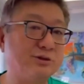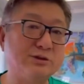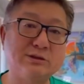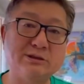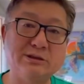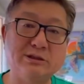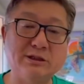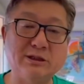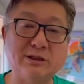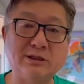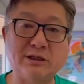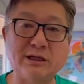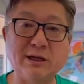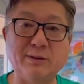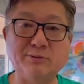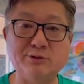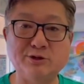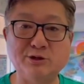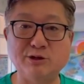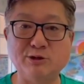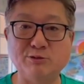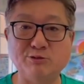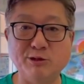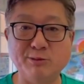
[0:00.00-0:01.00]
to
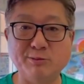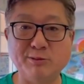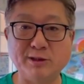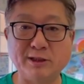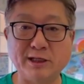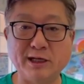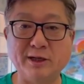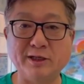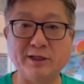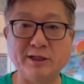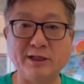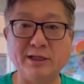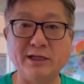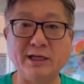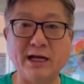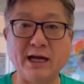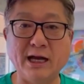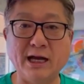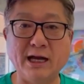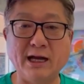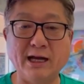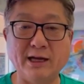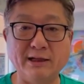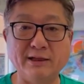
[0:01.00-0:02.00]
the ribbon cutting,
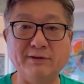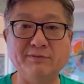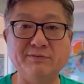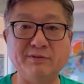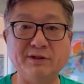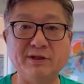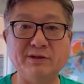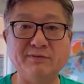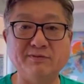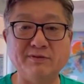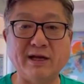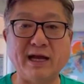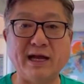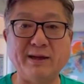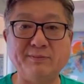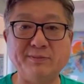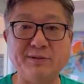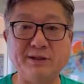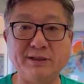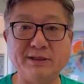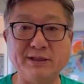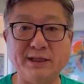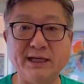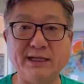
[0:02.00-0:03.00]
and the
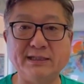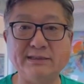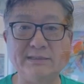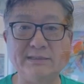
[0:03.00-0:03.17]
VIP guests.